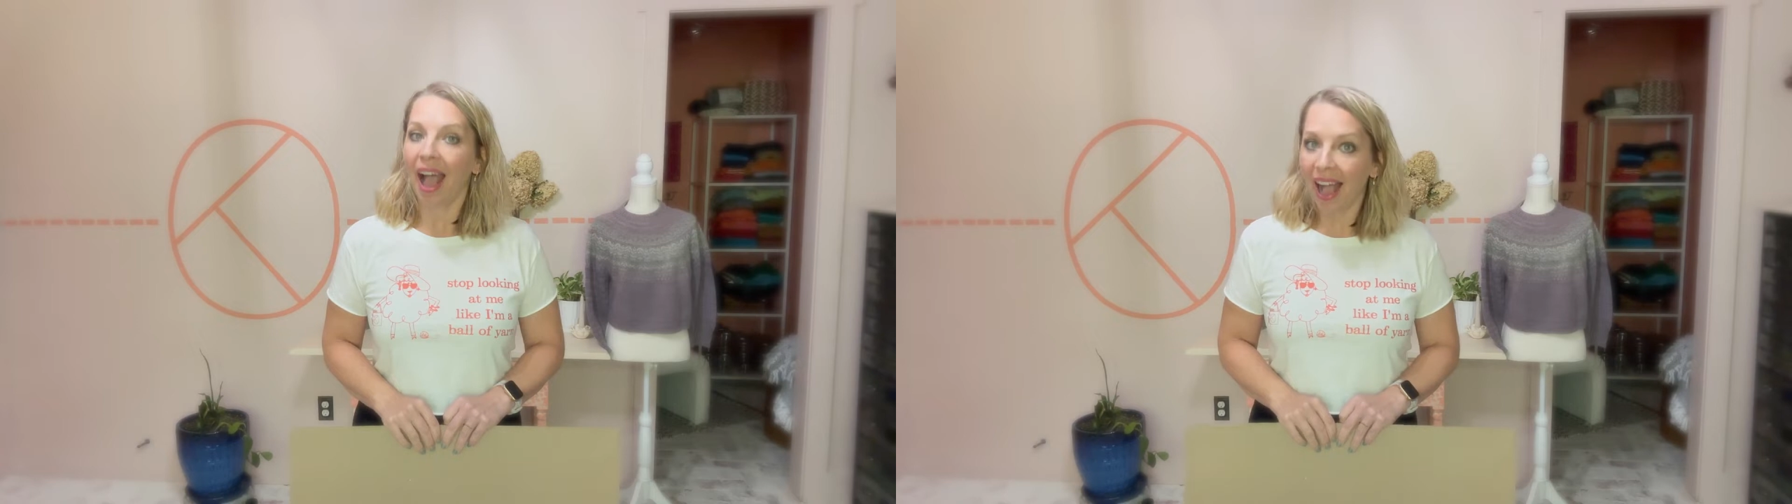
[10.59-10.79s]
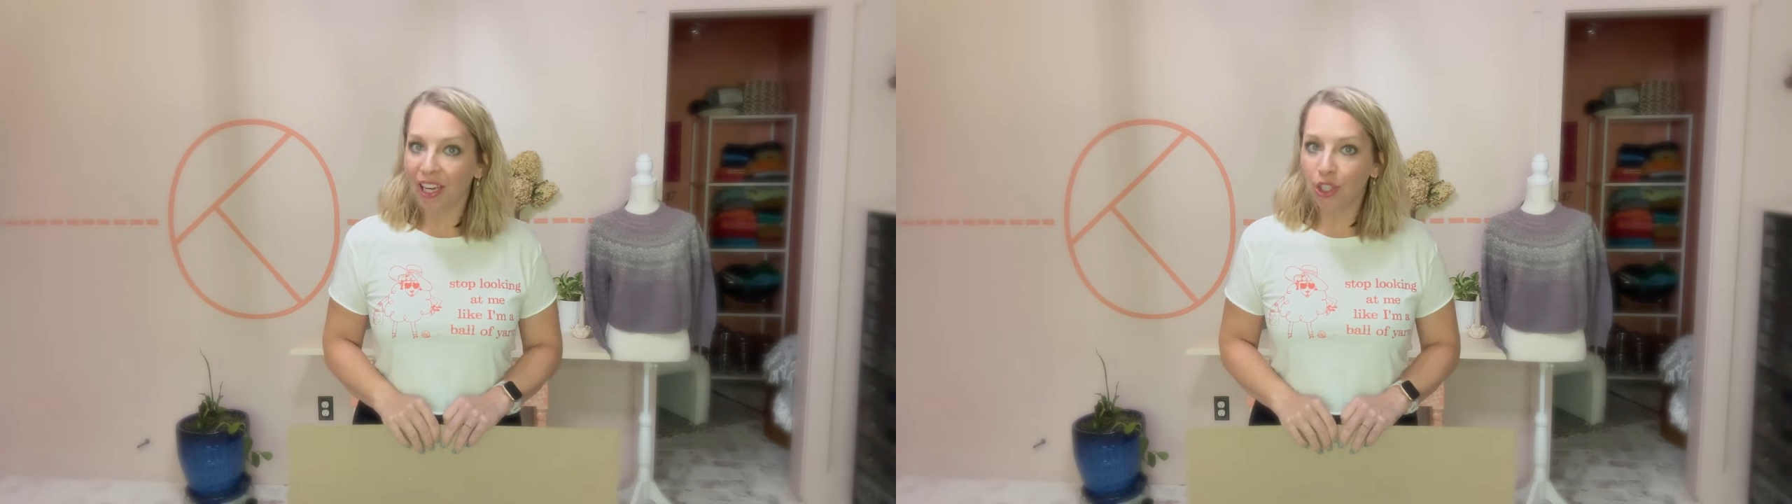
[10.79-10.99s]

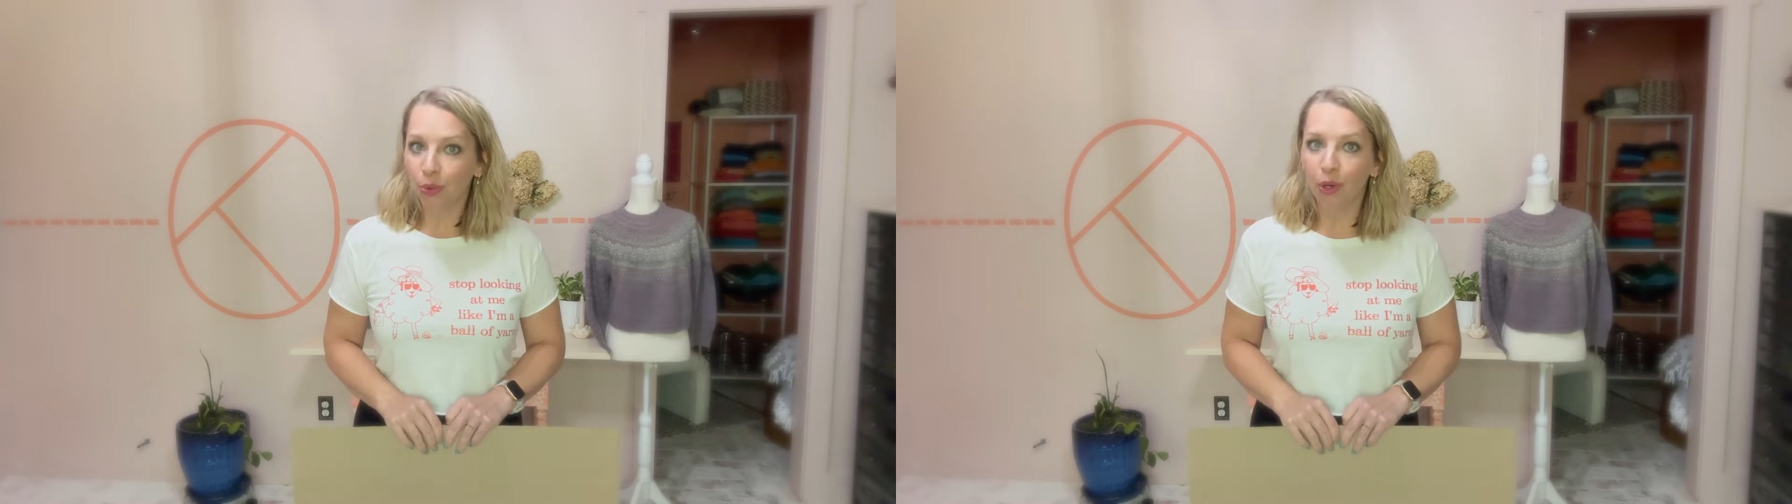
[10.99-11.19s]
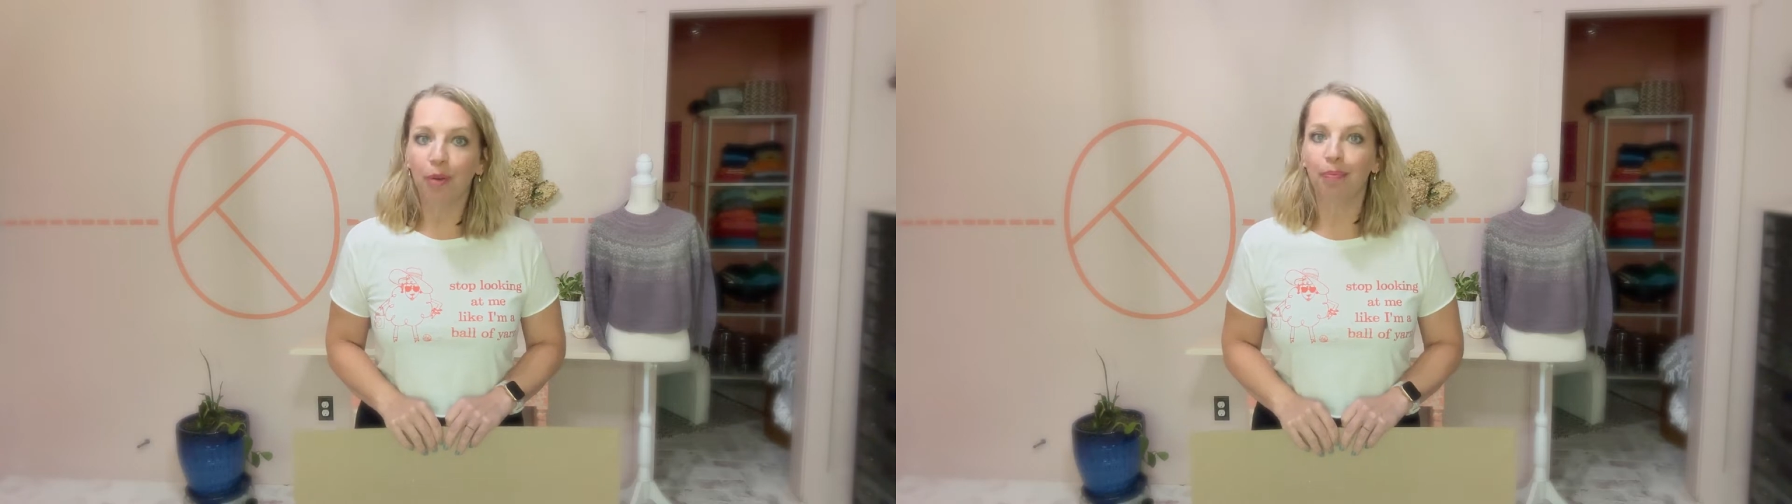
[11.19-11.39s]

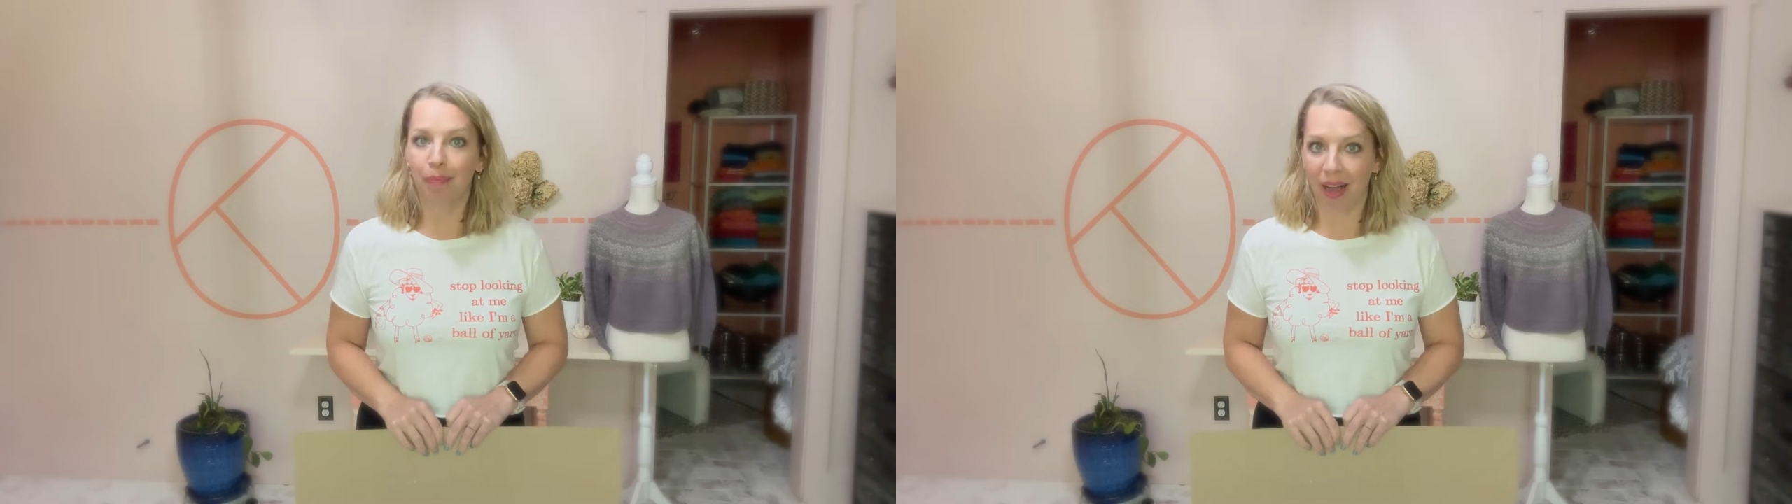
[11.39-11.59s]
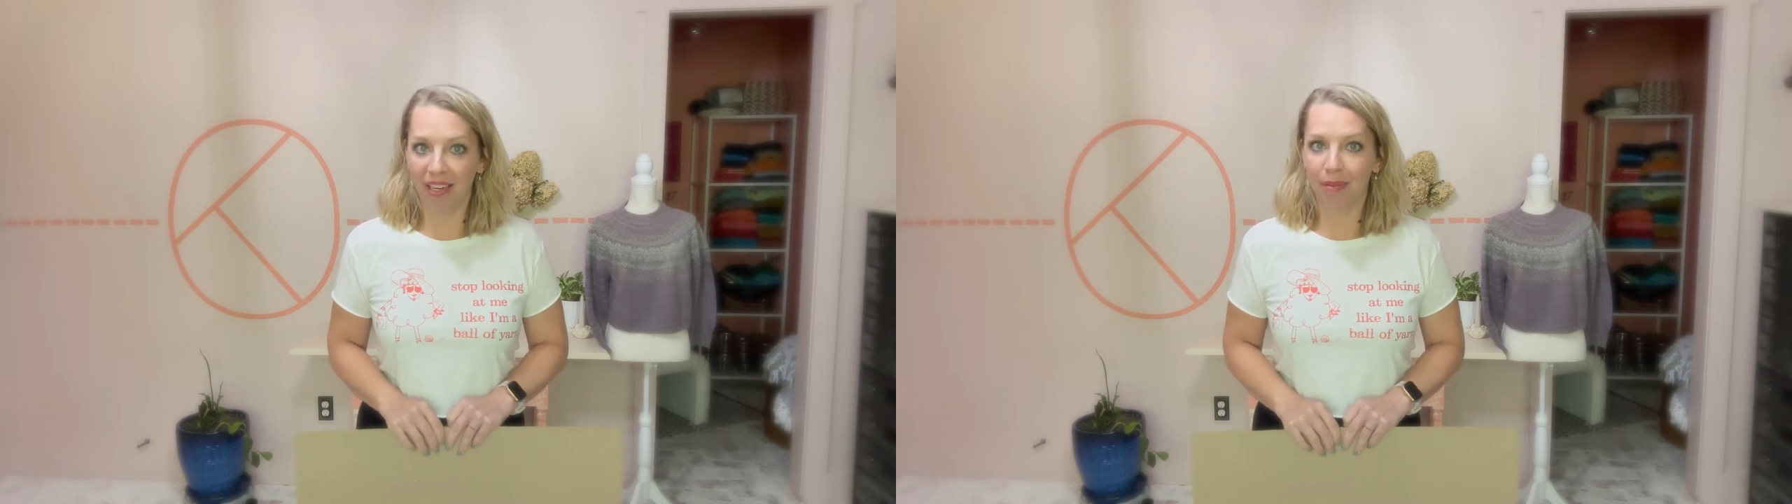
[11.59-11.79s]
actual body